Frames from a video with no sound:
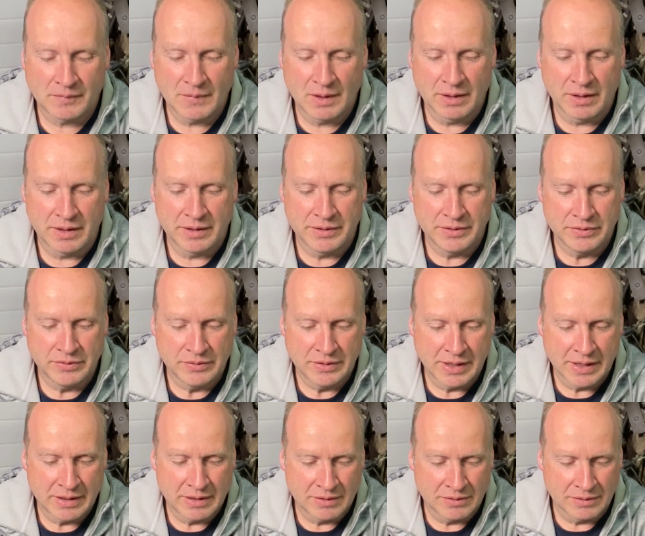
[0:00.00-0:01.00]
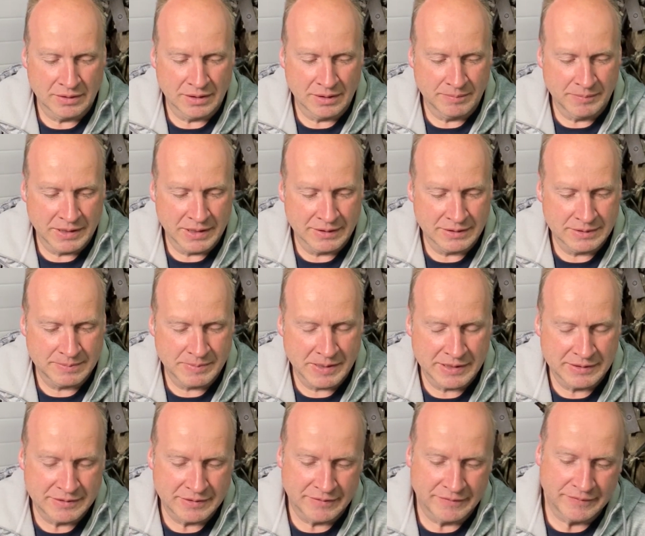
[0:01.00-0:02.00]
they do get a little bit
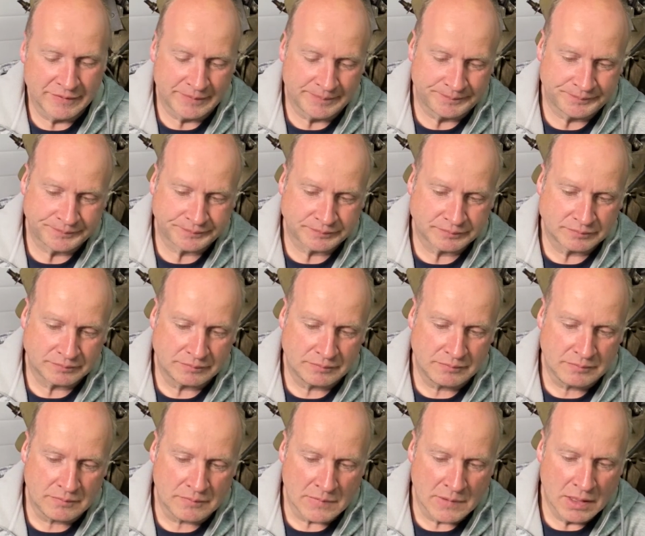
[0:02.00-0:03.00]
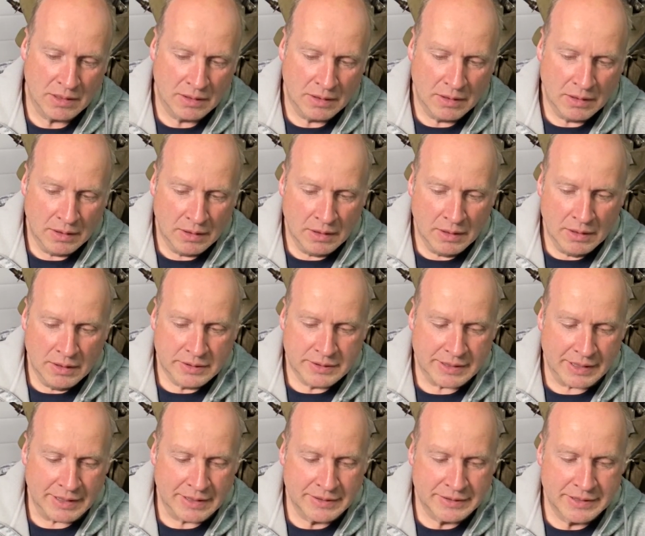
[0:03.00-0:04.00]
expensive.
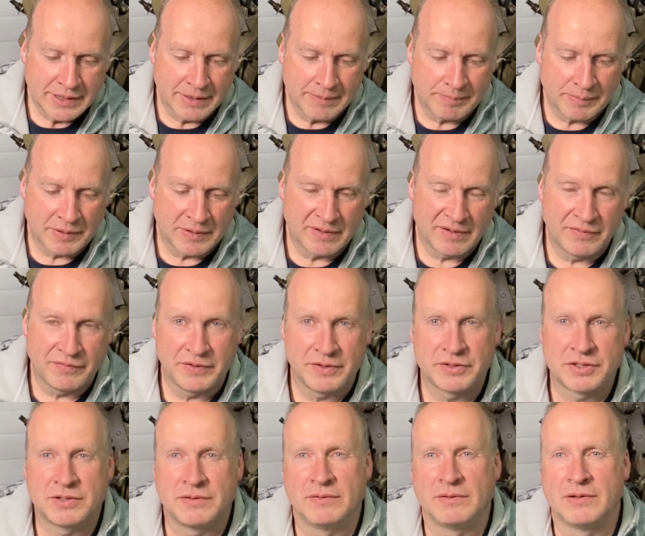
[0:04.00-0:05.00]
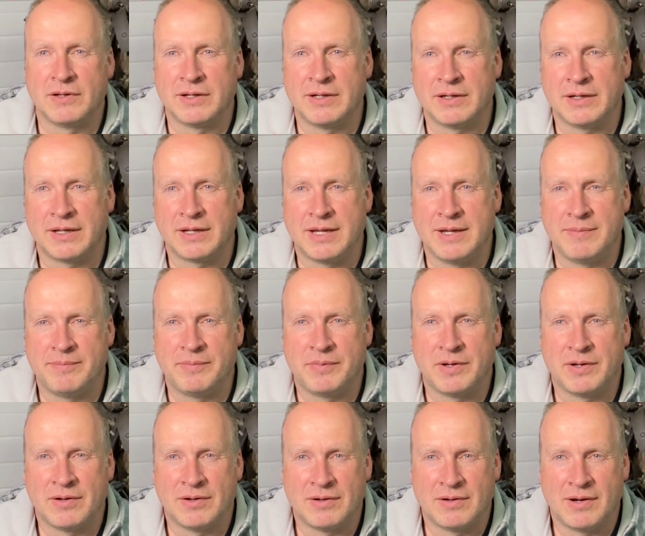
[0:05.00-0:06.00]
Second tip, if you're looking to keep
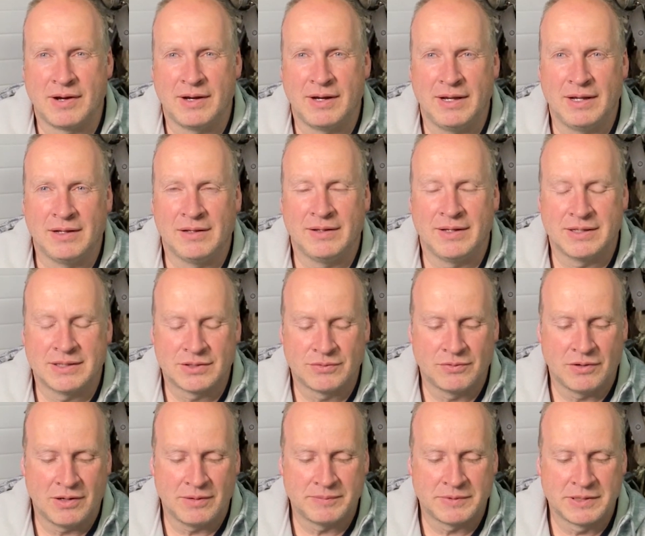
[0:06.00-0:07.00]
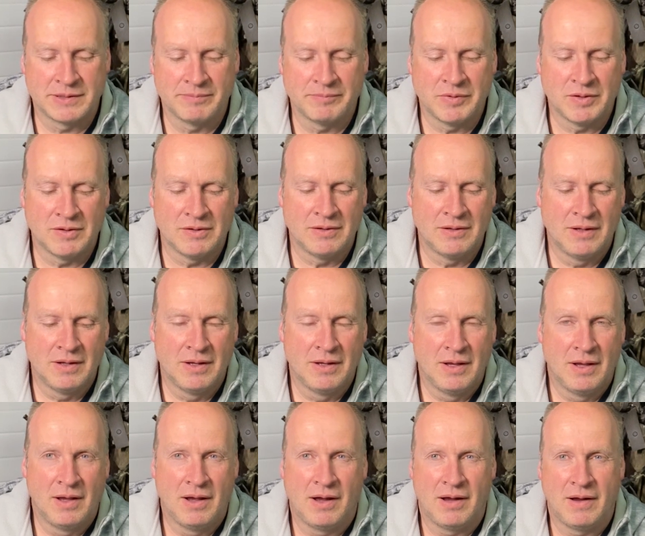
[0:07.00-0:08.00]
your LS swap simple,
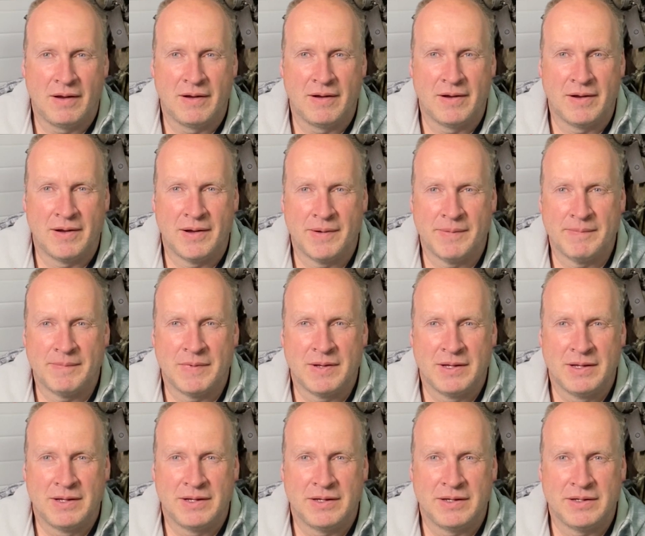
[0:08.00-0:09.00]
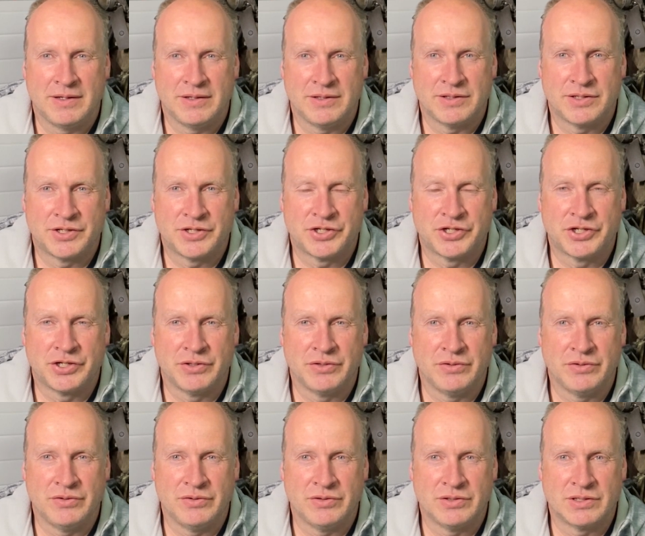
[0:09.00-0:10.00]
is
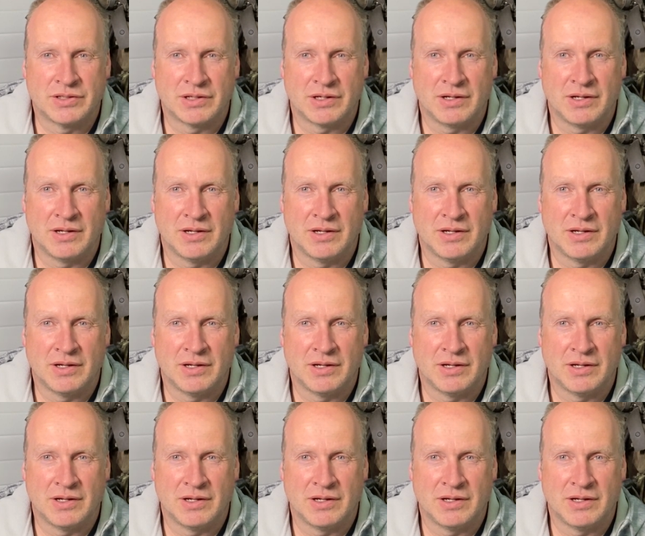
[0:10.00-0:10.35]
choose